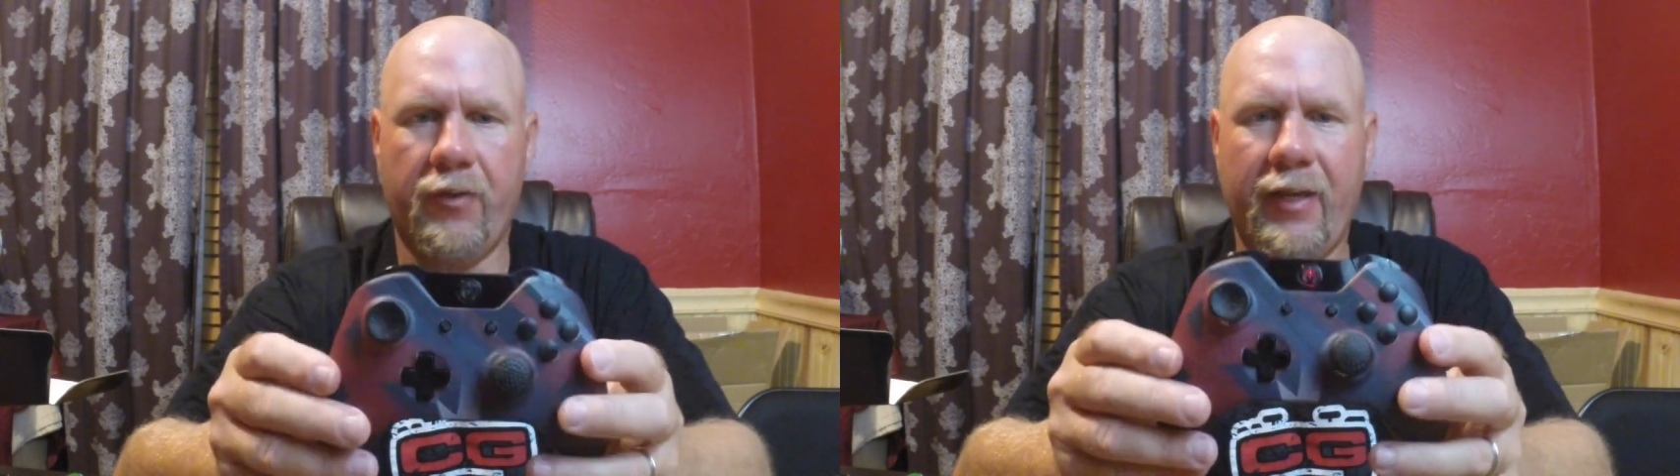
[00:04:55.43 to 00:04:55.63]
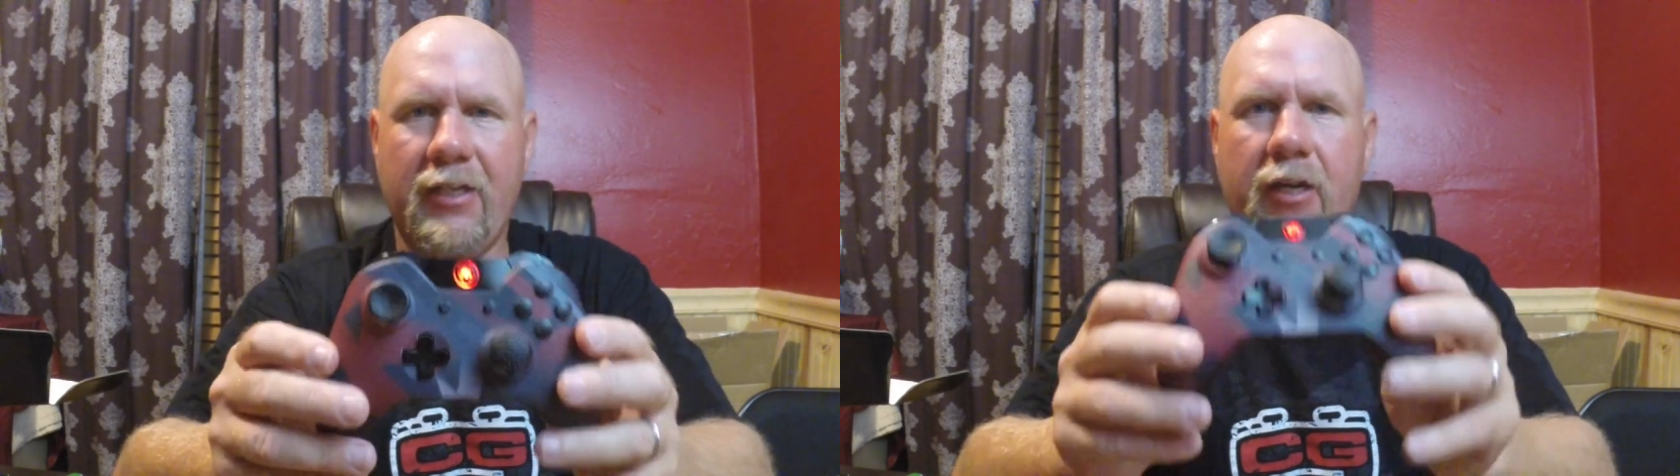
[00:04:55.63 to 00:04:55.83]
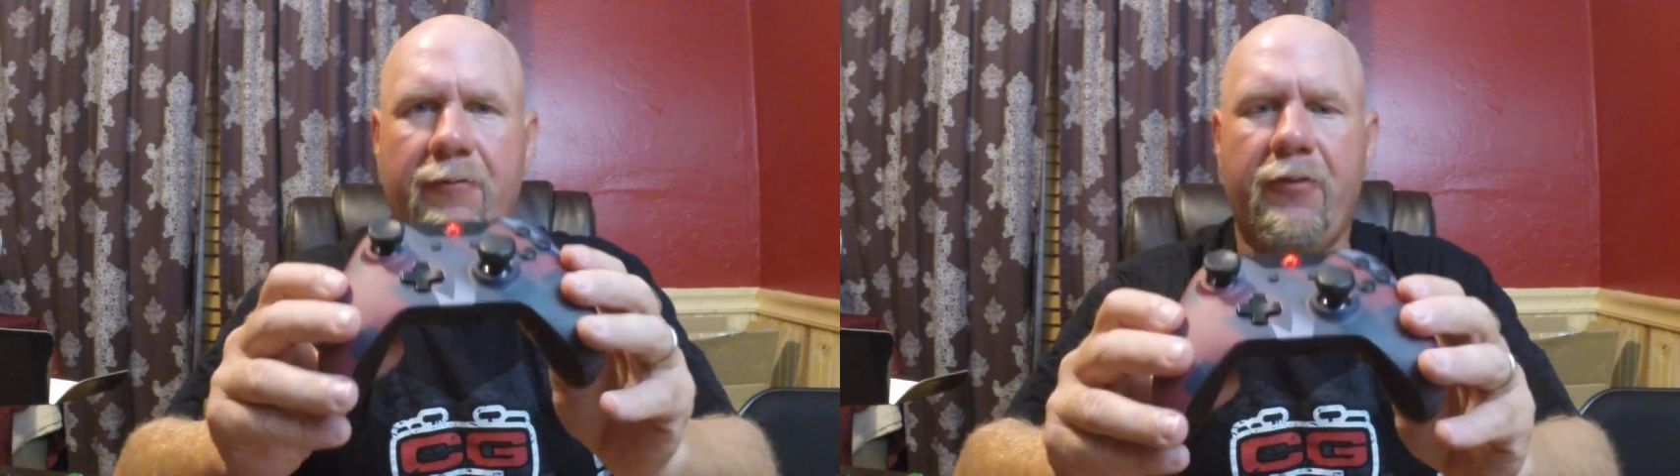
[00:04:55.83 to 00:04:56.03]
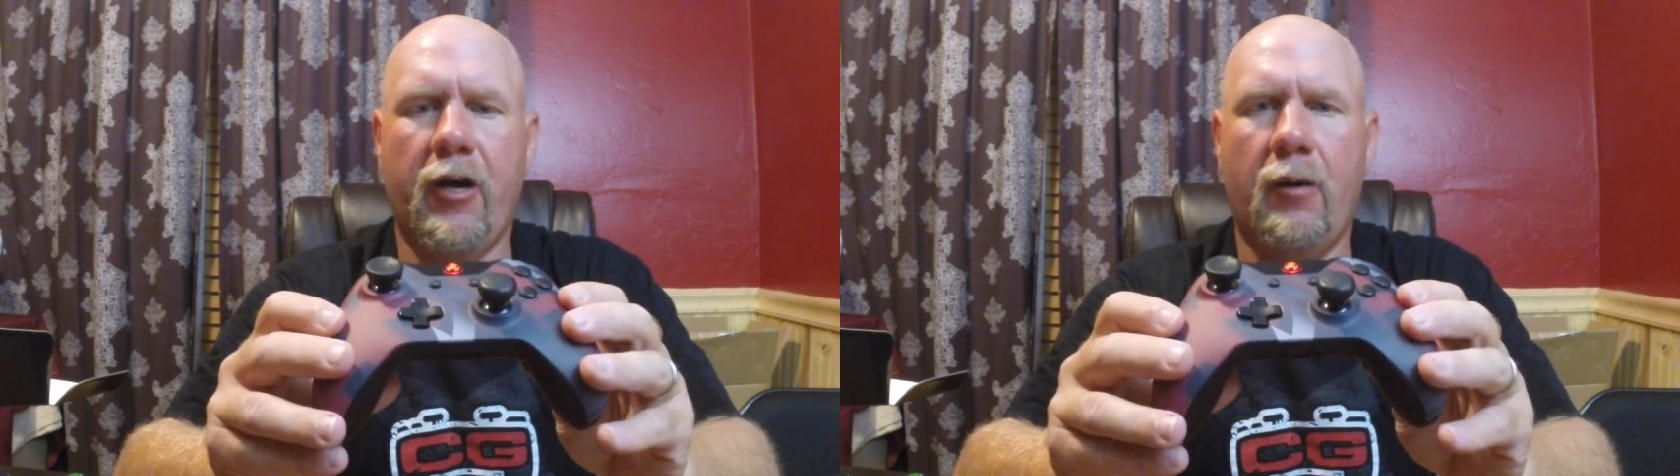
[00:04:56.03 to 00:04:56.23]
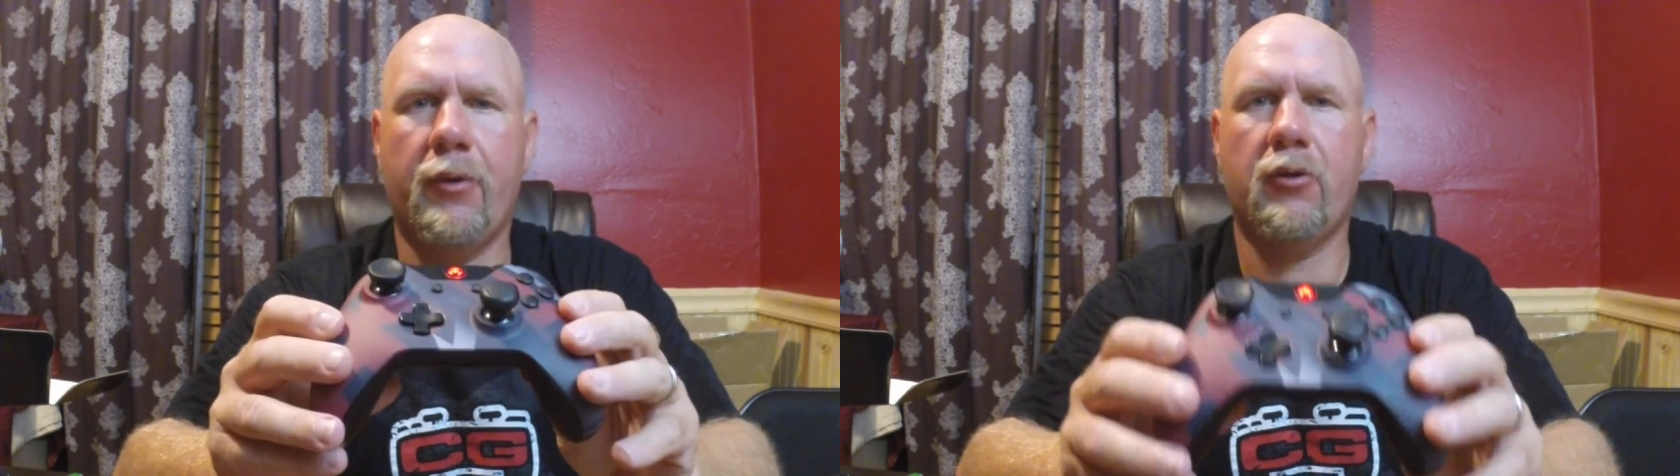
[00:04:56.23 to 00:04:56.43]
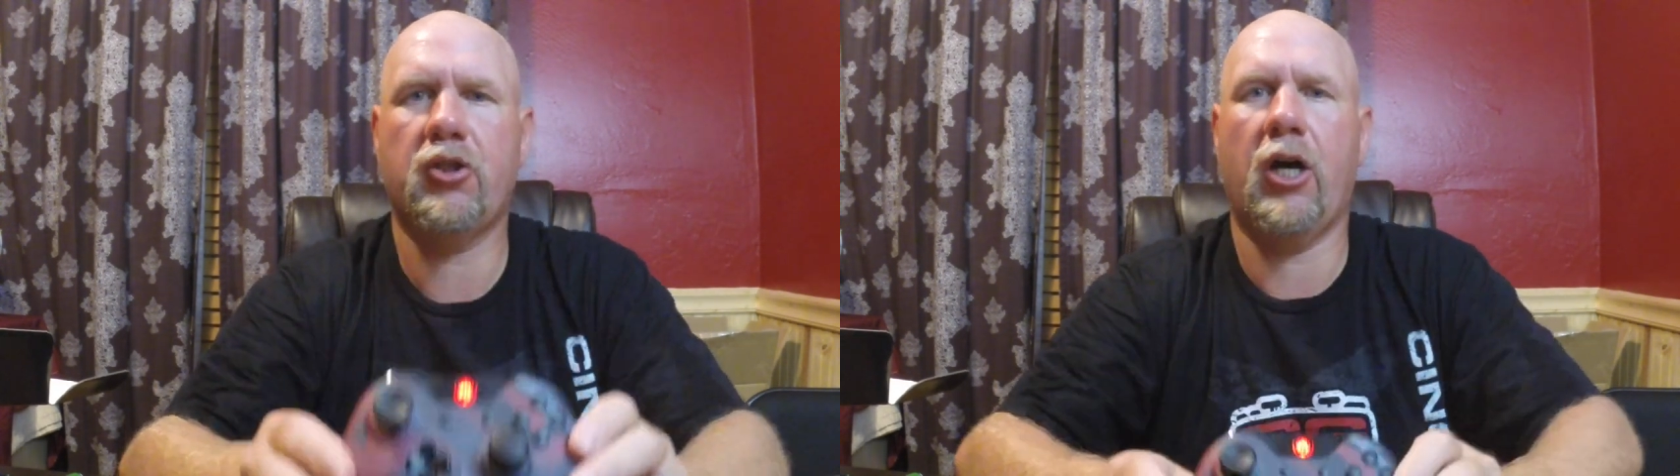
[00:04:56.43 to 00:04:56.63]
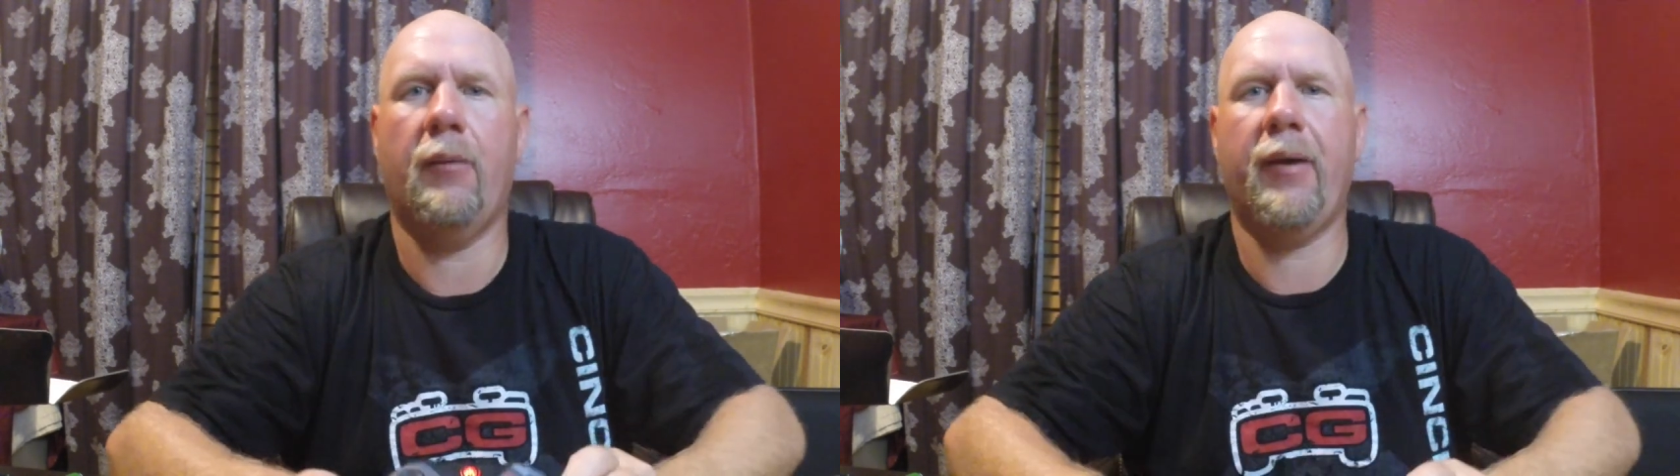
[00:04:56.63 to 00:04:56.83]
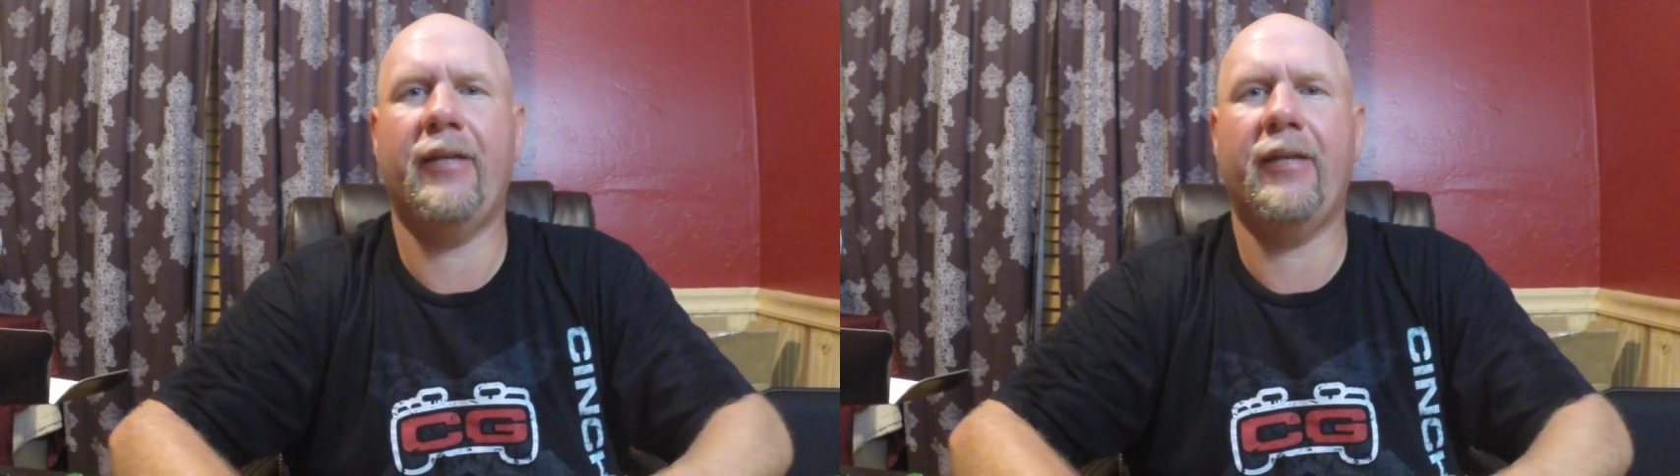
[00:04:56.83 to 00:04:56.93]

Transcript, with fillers: They did a phenomenal job,